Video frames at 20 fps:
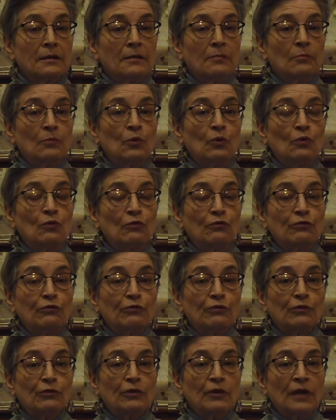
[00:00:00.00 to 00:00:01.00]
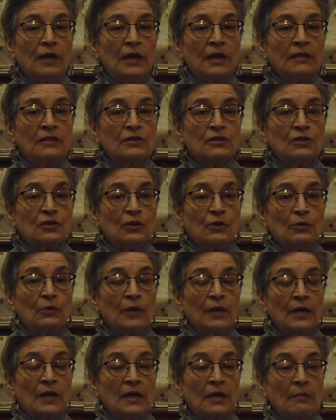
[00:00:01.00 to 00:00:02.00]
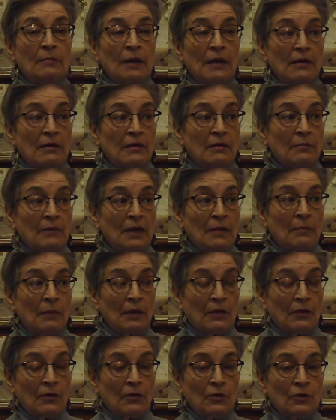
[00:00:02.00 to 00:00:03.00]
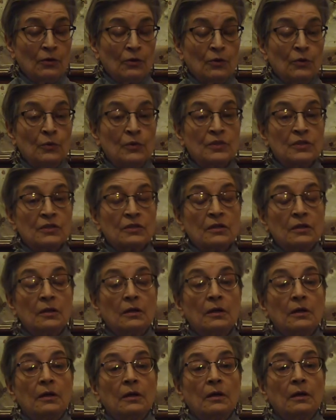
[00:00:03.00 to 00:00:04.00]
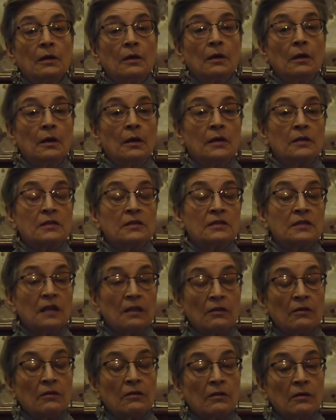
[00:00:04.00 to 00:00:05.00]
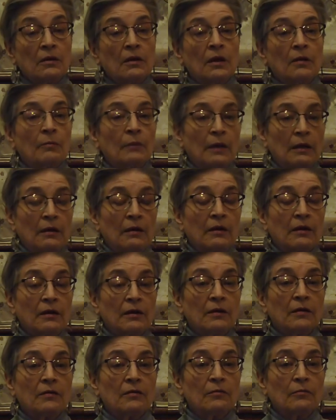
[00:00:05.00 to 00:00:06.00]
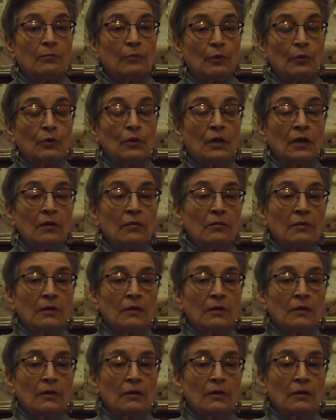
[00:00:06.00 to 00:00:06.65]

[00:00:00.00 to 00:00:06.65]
move. And so when he married my mother, who was a Southern American beauty,